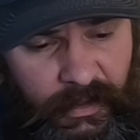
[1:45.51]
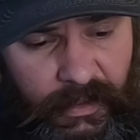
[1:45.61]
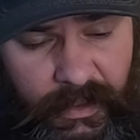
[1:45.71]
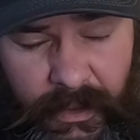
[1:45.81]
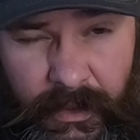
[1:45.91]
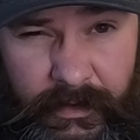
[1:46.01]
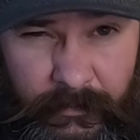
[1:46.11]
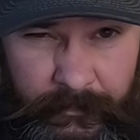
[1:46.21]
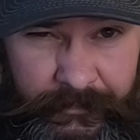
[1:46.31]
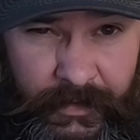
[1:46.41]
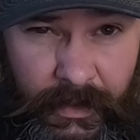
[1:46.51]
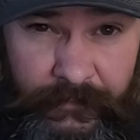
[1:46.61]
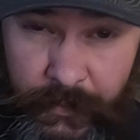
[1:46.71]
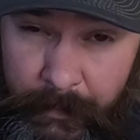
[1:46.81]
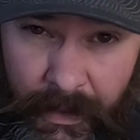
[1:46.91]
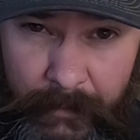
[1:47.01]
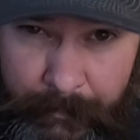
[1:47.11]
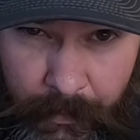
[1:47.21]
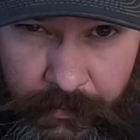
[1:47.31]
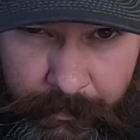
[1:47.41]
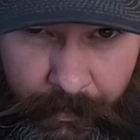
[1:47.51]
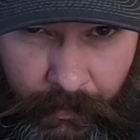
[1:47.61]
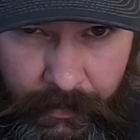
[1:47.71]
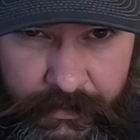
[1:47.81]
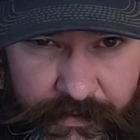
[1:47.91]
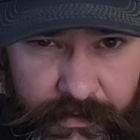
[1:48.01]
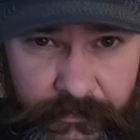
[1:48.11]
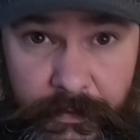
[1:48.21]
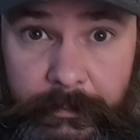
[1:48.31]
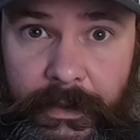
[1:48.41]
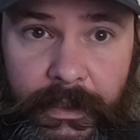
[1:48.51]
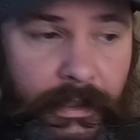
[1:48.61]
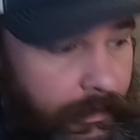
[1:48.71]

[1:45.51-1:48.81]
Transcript: And if you buy both parts, if you buy